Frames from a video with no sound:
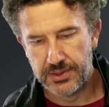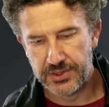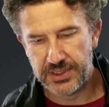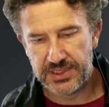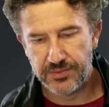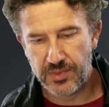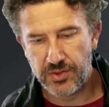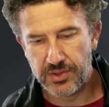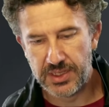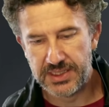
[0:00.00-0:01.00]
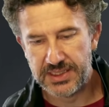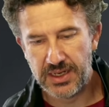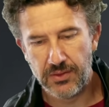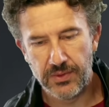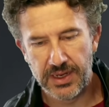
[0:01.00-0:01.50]
So this is muted. It's
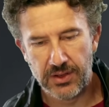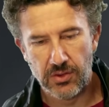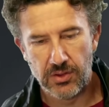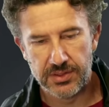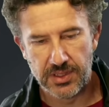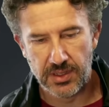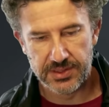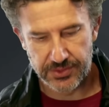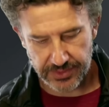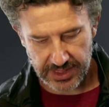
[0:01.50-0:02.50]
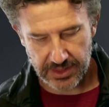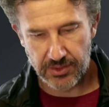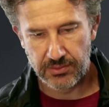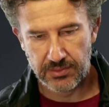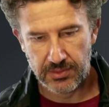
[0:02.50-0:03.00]
not what I called
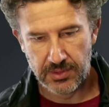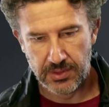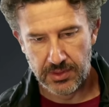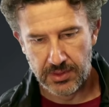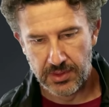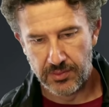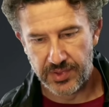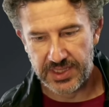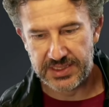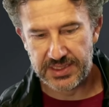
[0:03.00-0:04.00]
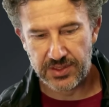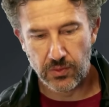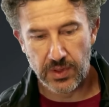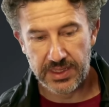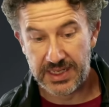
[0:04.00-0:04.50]
consordino, but this is the
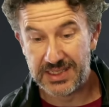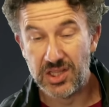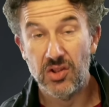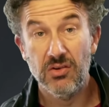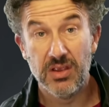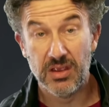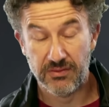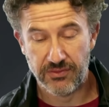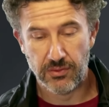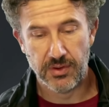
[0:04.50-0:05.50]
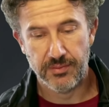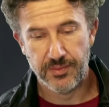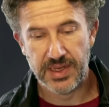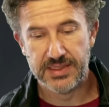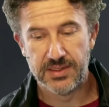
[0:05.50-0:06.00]
one that it's looking for
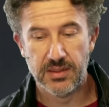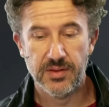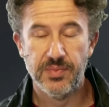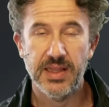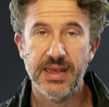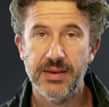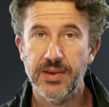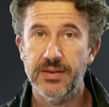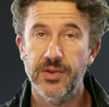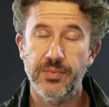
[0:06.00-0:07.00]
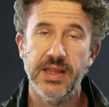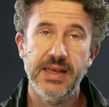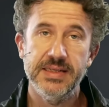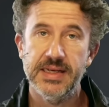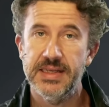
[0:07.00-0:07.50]
based on the
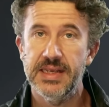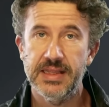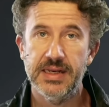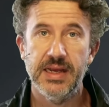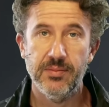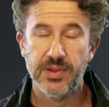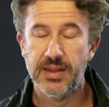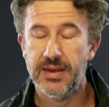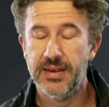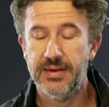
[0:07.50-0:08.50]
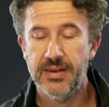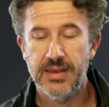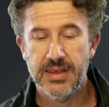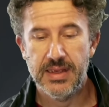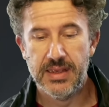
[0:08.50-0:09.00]
playing technique that I applied
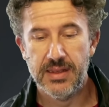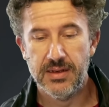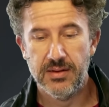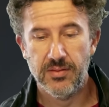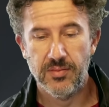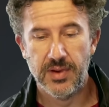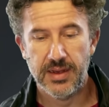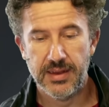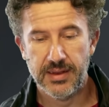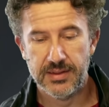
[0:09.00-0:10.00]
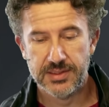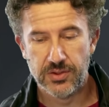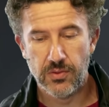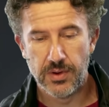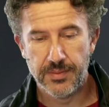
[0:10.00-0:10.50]
in my
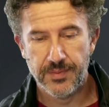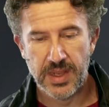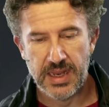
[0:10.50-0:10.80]
score.